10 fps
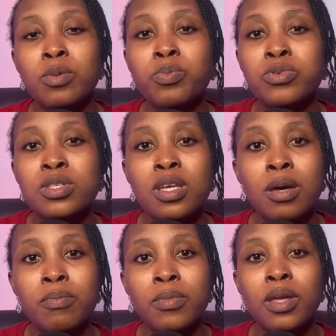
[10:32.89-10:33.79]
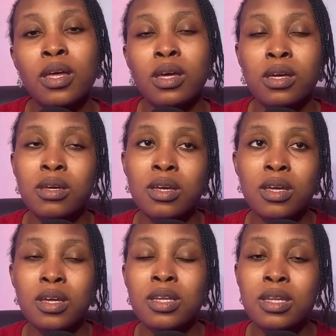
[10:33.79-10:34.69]
they put in
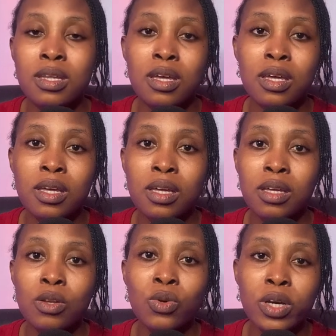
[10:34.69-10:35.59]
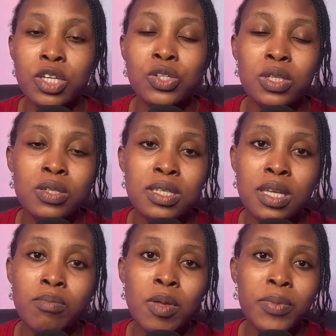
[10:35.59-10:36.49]
a location, they
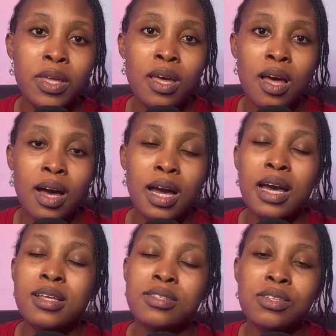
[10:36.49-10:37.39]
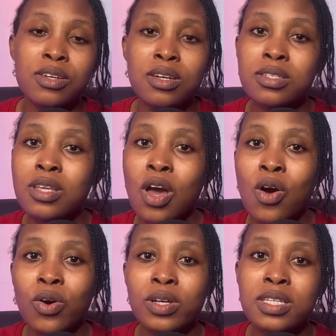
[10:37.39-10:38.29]
say maybe Arkansas,
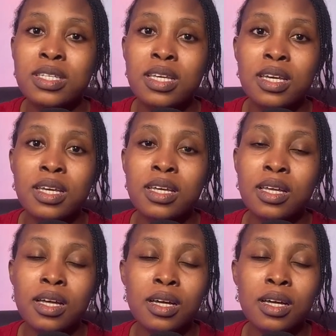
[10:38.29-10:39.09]
or they say